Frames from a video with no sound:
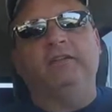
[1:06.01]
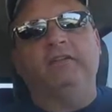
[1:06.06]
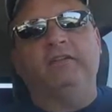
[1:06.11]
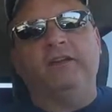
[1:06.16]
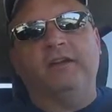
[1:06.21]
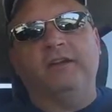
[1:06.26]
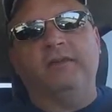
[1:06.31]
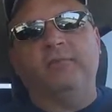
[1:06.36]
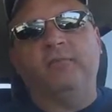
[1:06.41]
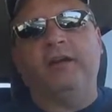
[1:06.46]

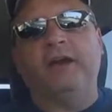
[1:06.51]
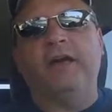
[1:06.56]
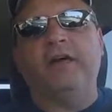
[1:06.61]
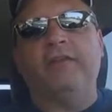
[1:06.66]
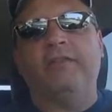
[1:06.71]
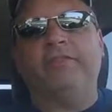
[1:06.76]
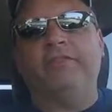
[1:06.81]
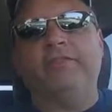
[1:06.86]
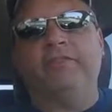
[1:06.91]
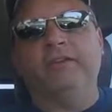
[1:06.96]
Take a
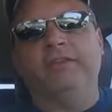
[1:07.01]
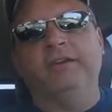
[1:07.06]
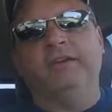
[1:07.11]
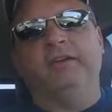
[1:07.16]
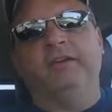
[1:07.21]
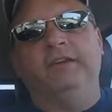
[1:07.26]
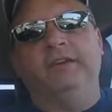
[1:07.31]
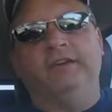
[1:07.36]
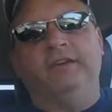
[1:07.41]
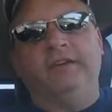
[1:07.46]
breath
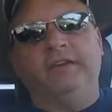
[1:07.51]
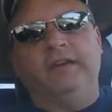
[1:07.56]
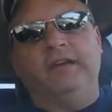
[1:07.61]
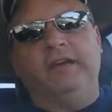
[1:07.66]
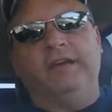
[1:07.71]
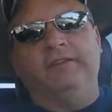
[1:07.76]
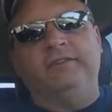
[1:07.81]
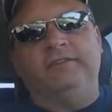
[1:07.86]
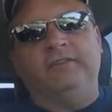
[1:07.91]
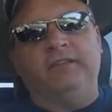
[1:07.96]

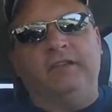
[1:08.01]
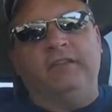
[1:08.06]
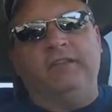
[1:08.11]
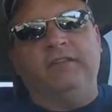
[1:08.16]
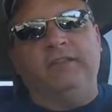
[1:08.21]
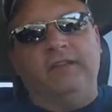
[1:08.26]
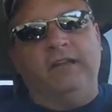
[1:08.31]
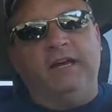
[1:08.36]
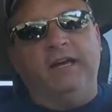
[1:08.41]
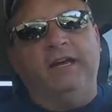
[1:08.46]
and say
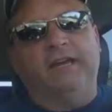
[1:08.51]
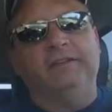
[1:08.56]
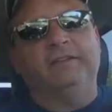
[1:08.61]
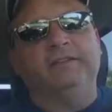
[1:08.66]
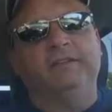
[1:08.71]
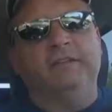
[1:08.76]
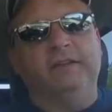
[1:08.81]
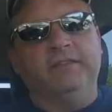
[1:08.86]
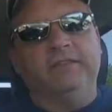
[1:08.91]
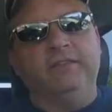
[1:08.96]
the line
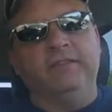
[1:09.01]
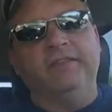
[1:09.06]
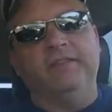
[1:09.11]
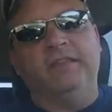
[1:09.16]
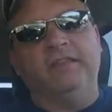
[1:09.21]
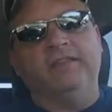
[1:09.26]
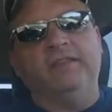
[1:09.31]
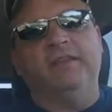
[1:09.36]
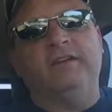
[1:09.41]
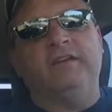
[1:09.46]
and then
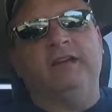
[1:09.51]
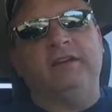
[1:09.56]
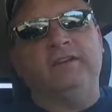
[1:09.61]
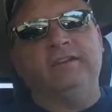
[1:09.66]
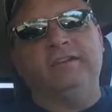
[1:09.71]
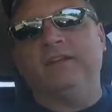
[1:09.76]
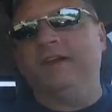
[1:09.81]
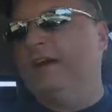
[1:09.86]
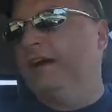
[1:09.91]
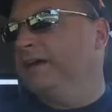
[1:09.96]
say the
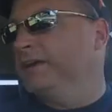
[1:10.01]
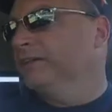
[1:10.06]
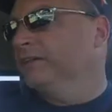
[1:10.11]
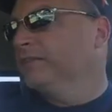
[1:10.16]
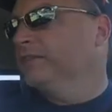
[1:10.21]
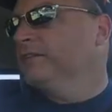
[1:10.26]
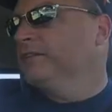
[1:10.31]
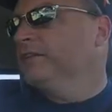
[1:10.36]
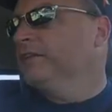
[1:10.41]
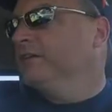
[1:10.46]
next
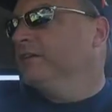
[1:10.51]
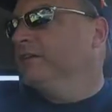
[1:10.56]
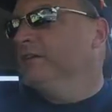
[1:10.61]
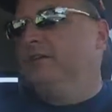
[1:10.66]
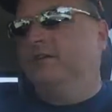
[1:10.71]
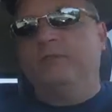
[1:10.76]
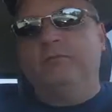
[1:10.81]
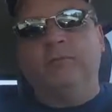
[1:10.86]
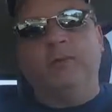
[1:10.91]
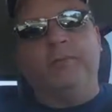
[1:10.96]
line.